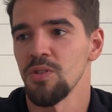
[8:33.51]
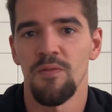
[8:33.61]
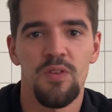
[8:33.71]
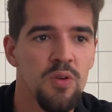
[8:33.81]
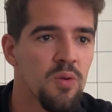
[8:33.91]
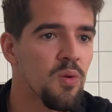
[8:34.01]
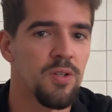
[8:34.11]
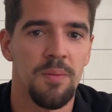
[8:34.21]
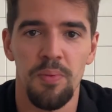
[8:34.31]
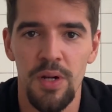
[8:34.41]
a view or
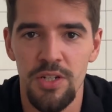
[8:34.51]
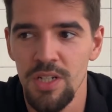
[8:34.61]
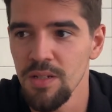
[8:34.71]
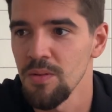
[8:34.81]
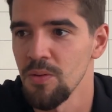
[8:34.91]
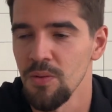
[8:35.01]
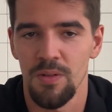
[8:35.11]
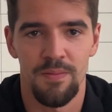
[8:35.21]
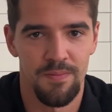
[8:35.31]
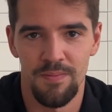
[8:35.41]
an impression
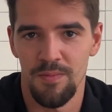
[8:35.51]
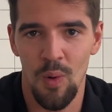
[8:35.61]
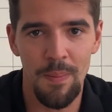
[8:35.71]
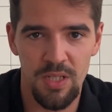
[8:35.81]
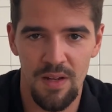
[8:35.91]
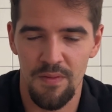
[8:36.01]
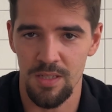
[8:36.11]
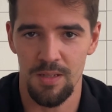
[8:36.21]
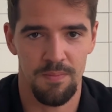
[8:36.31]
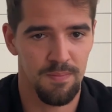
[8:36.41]
or website
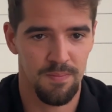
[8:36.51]
visit